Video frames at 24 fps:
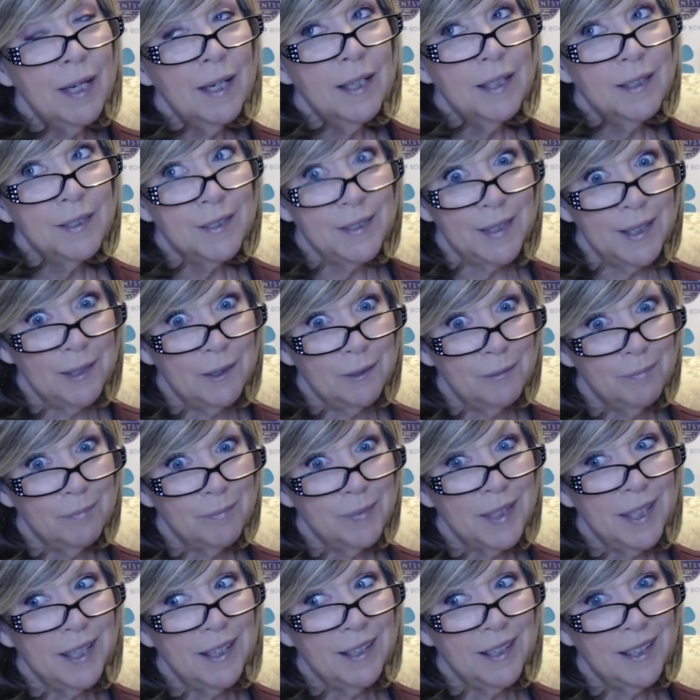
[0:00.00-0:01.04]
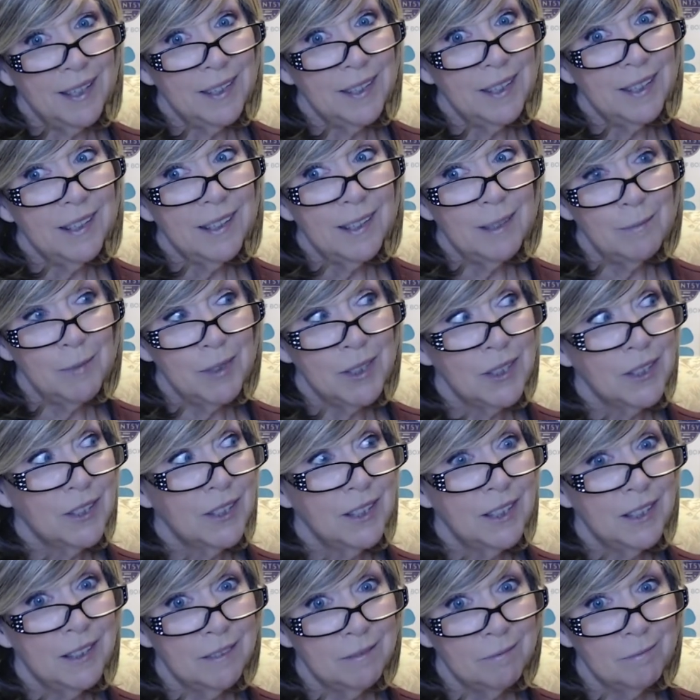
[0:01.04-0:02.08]
So yeah, I think I'm just
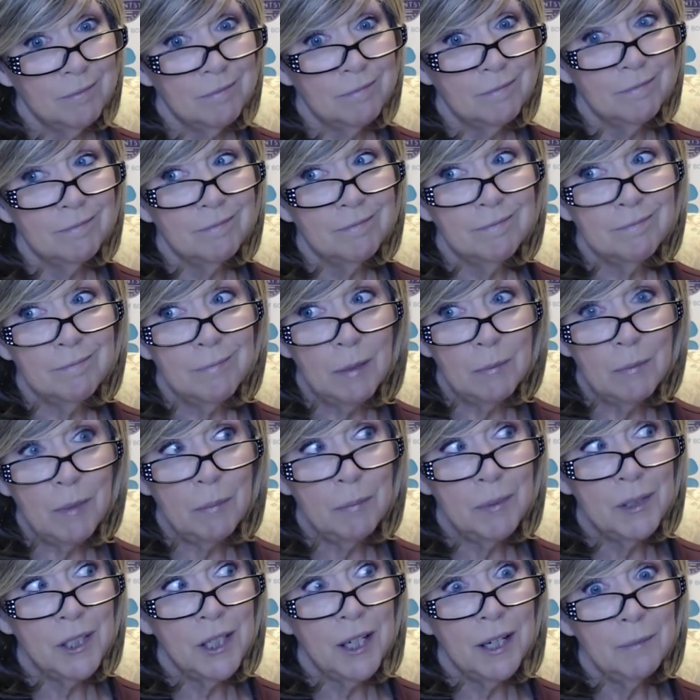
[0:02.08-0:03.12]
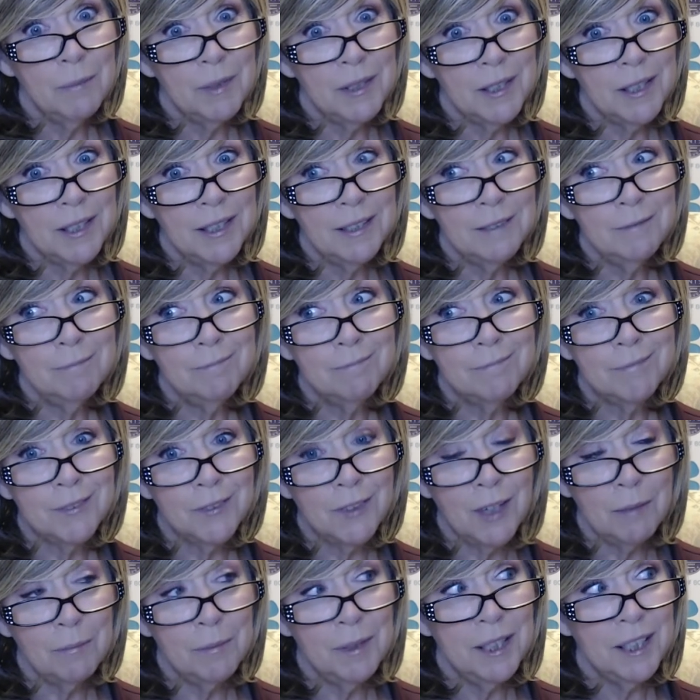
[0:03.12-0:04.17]
going to put my pajamas on,
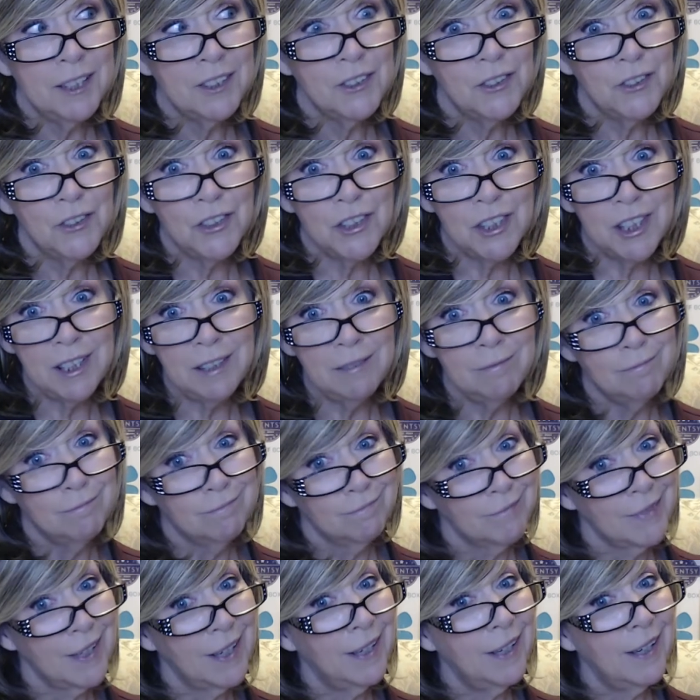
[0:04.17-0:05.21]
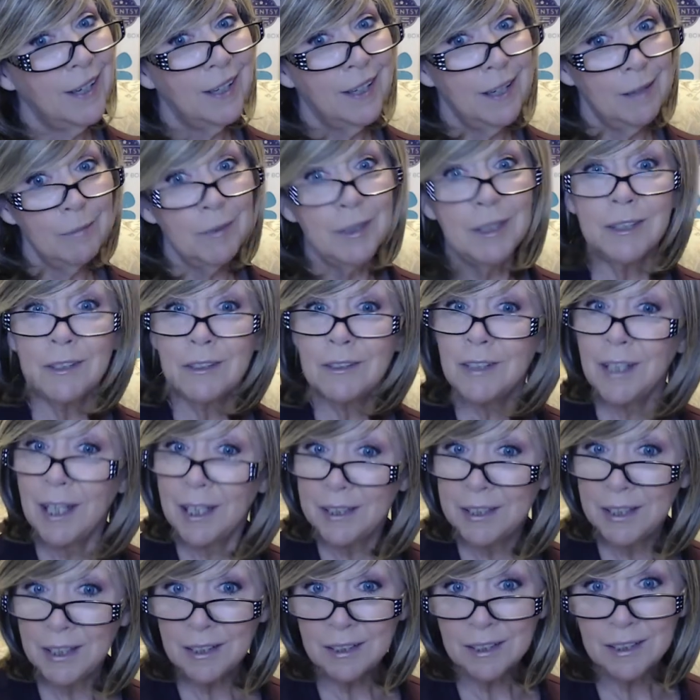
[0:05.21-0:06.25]
grab an extra sheet, and I'm going to go
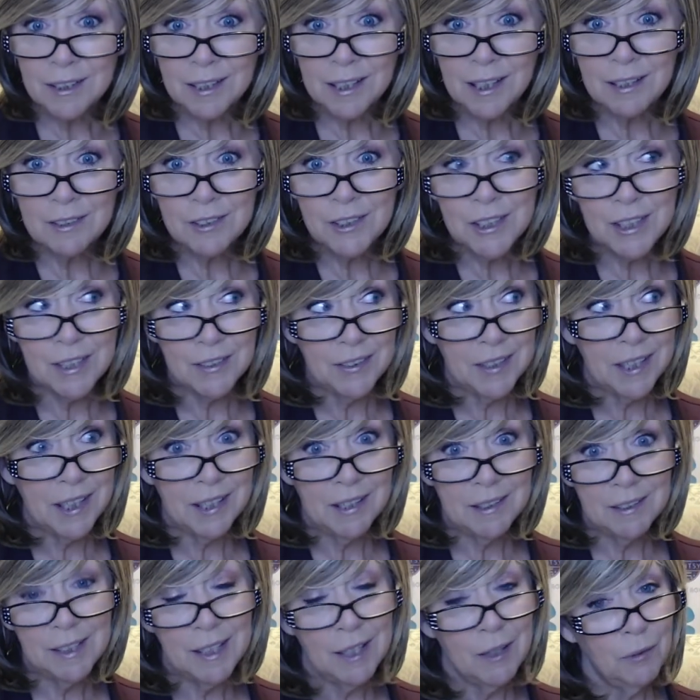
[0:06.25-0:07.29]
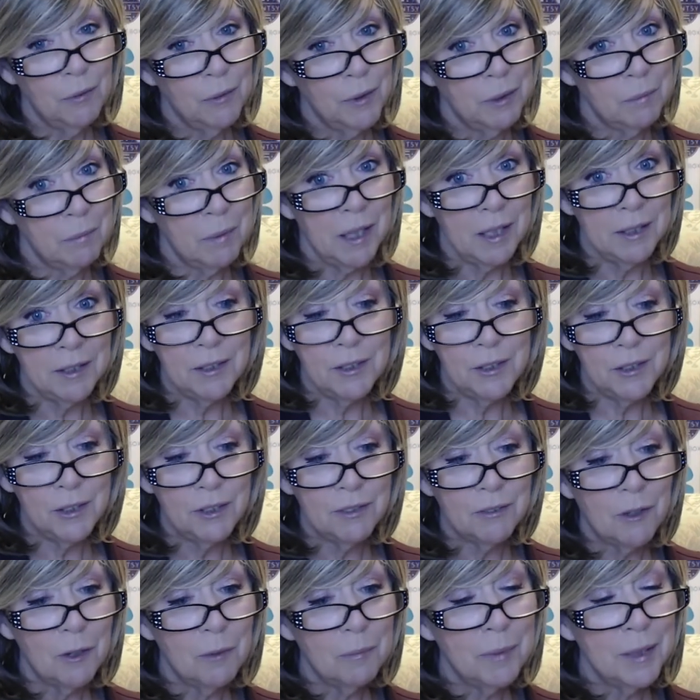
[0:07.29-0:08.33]
lie down on the couch out there with the patio
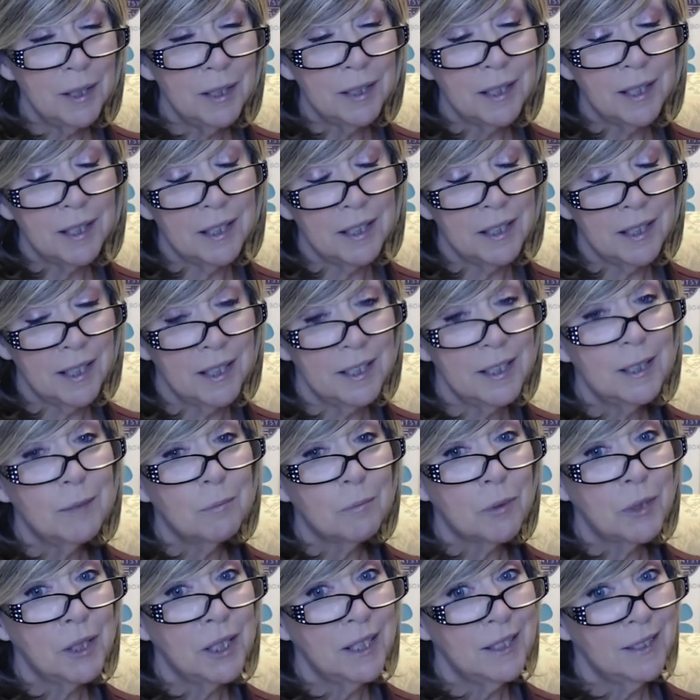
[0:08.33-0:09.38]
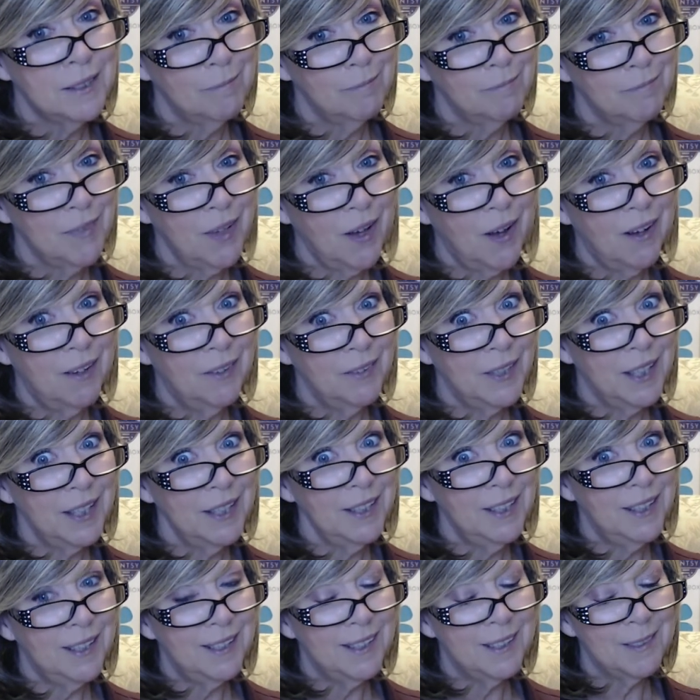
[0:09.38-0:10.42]
door open and get a nice breeze all
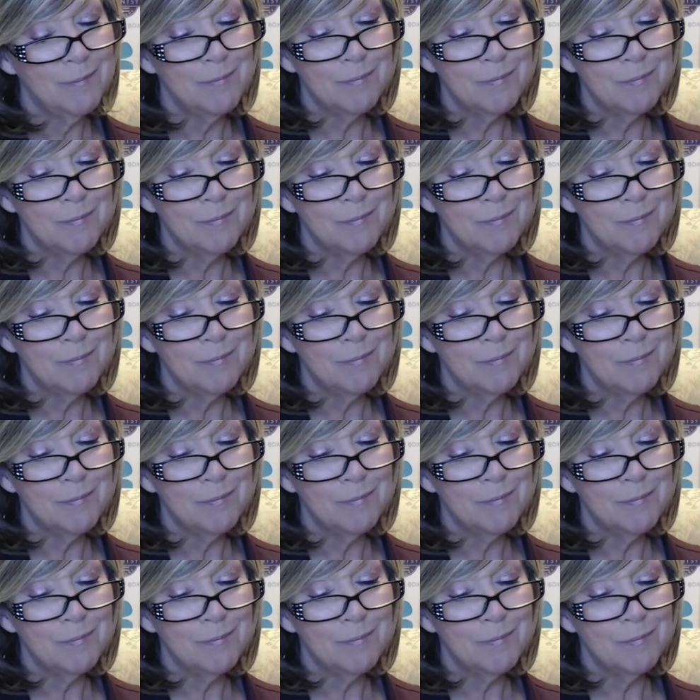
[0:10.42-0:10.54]
night long.